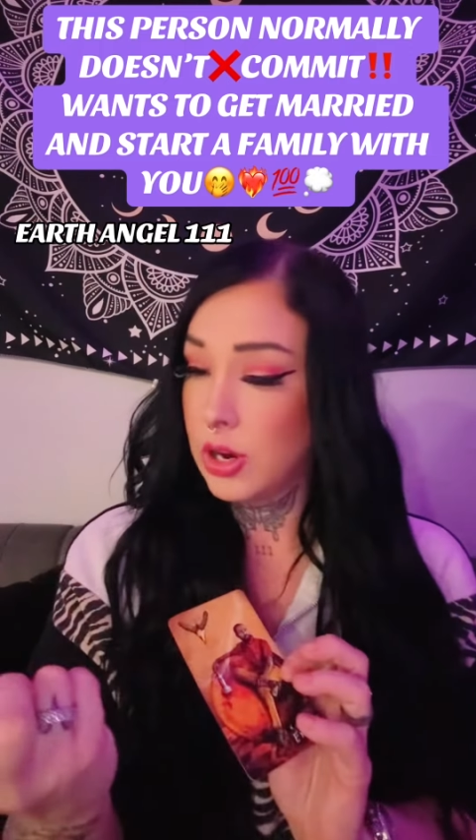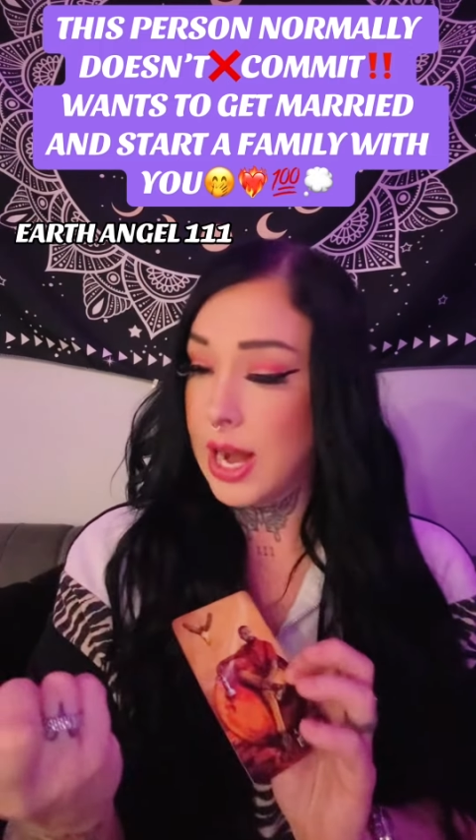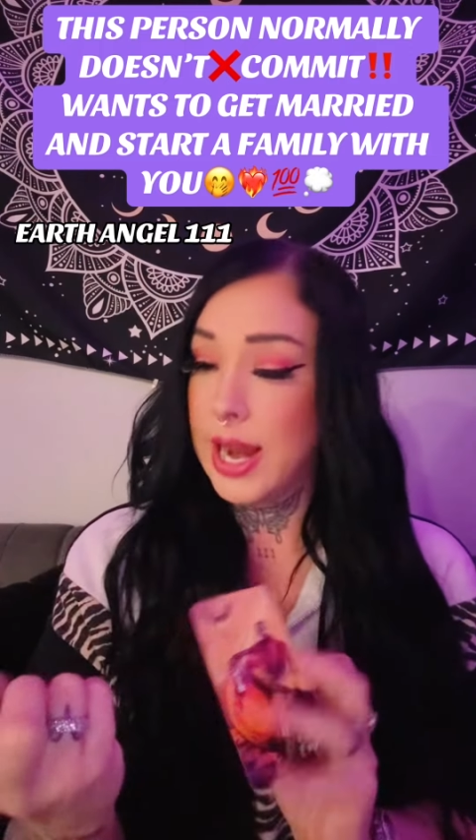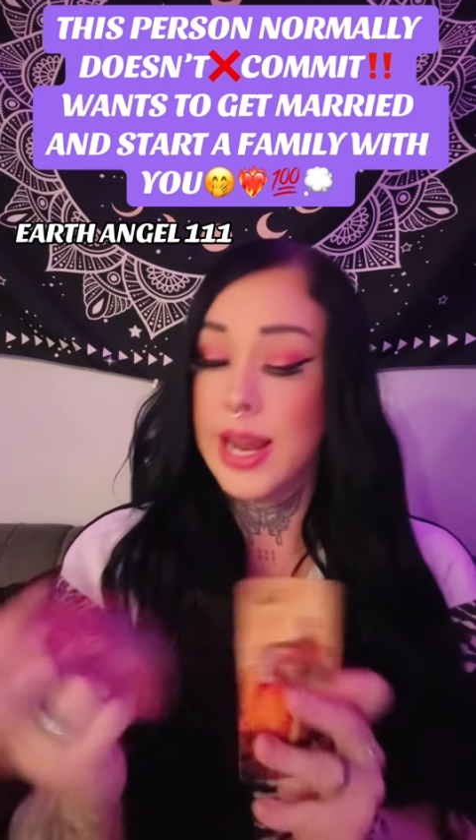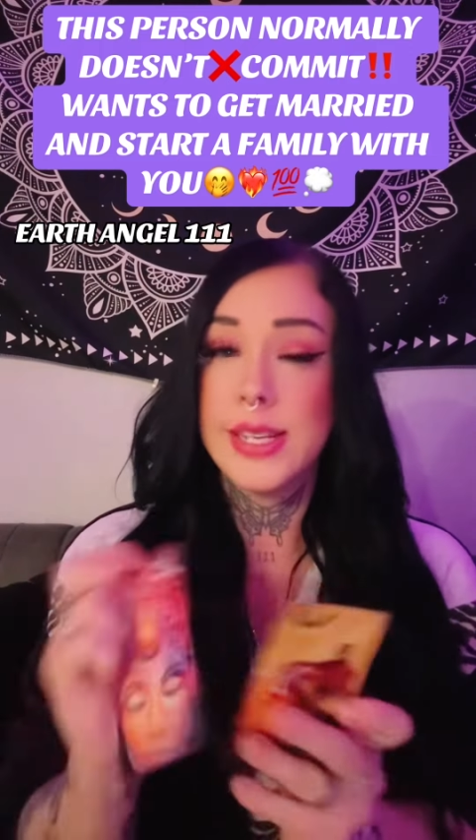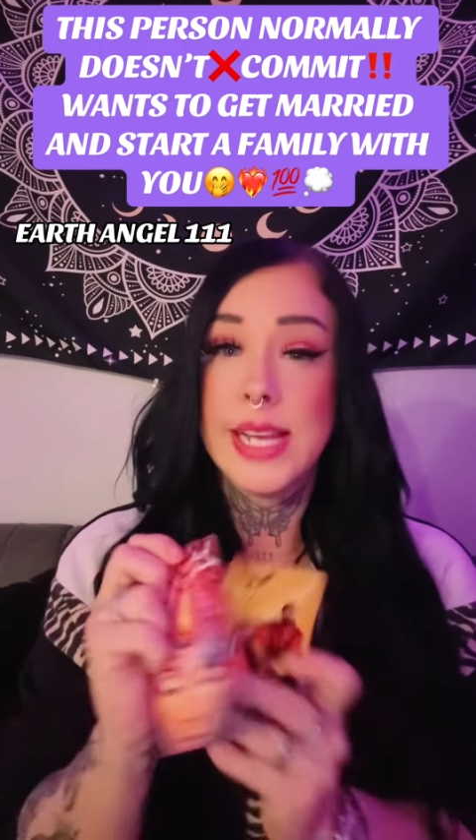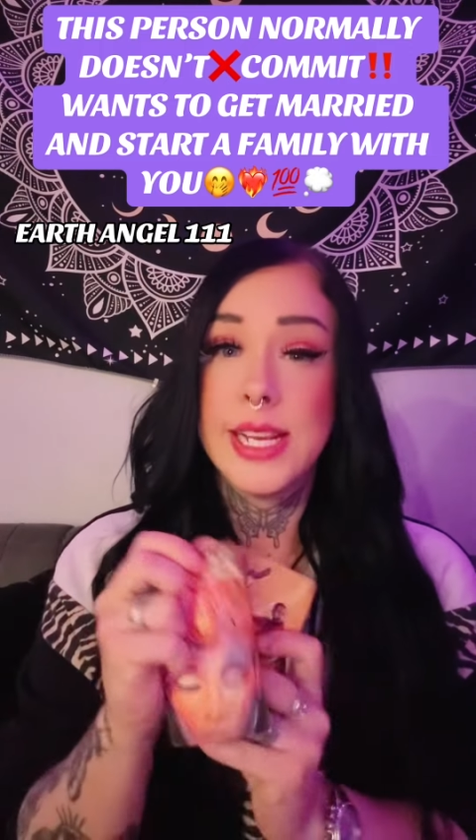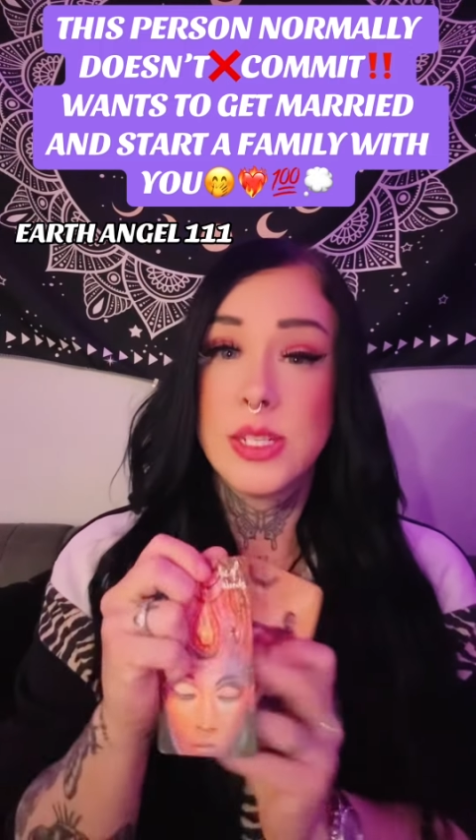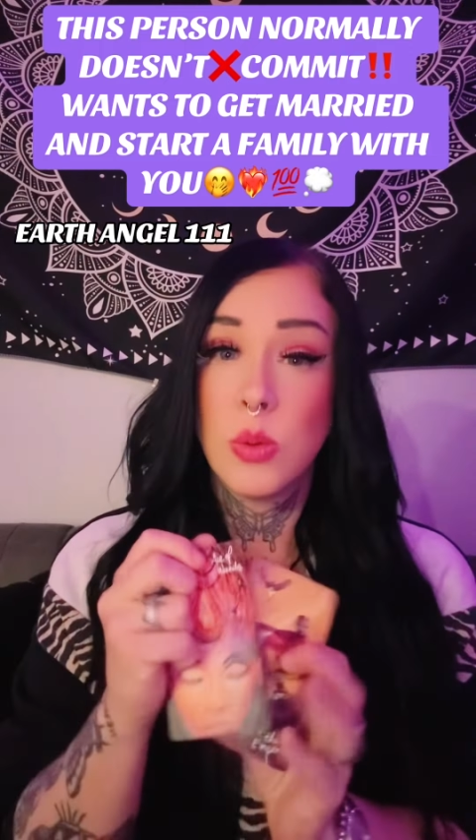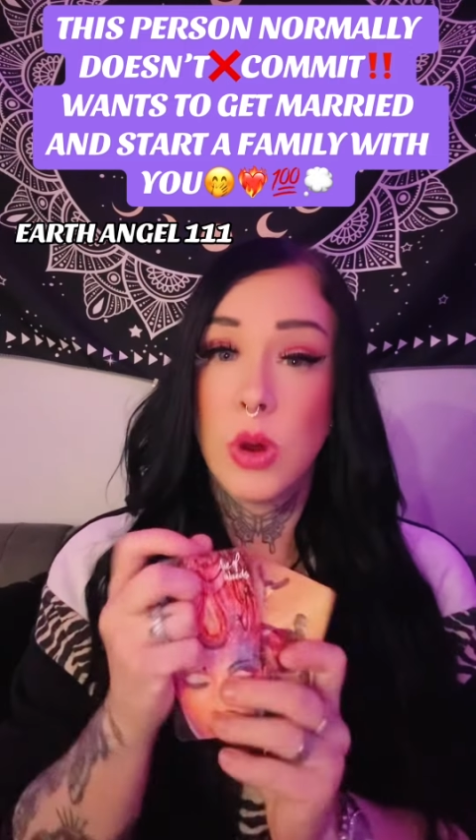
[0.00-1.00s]
and
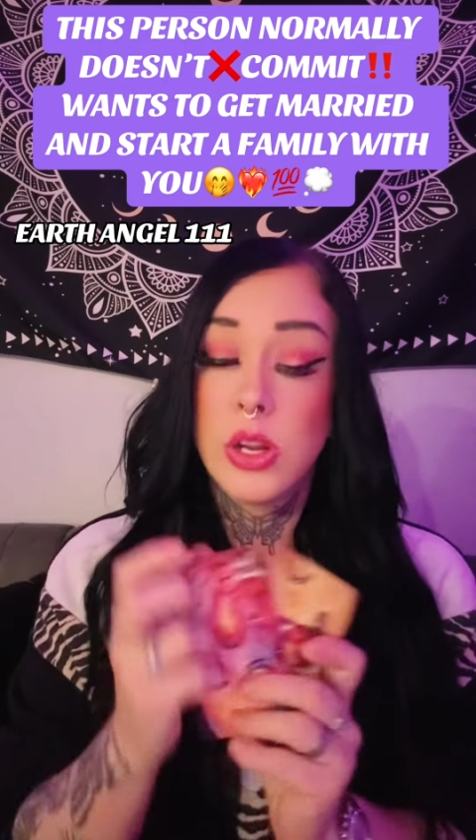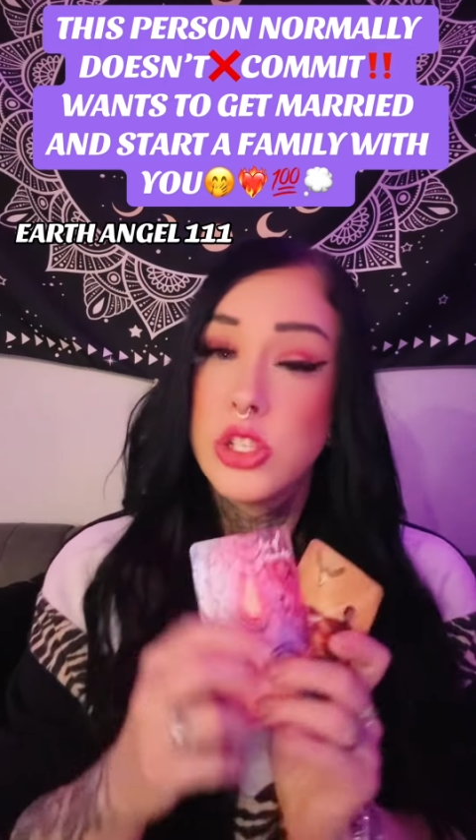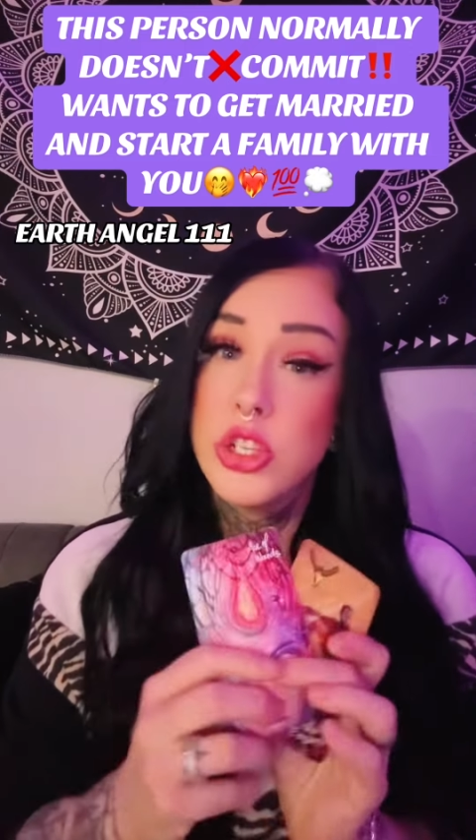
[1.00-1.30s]
Ace Wands.